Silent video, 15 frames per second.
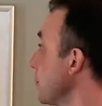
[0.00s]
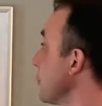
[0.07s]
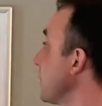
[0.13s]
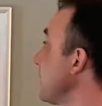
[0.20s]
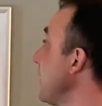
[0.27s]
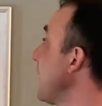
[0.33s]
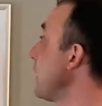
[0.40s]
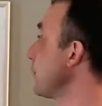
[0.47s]
to
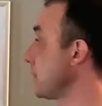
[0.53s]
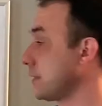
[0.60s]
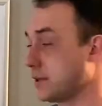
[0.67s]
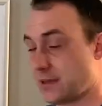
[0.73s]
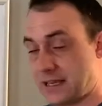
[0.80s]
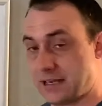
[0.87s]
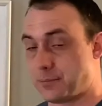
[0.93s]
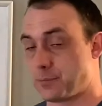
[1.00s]

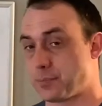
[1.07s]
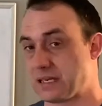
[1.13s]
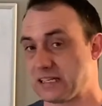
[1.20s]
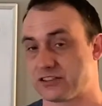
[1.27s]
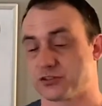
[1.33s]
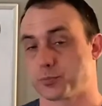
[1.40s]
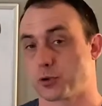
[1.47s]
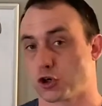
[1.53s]
calculate
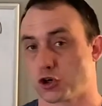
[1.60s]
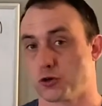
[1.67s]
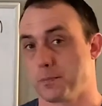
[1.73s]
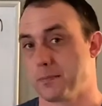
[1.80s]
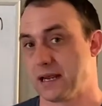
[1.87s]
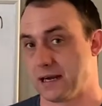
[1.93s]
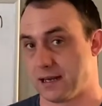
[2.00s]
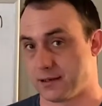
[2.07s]
beats per
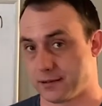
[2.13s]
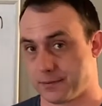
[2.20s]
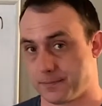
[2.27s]
minute.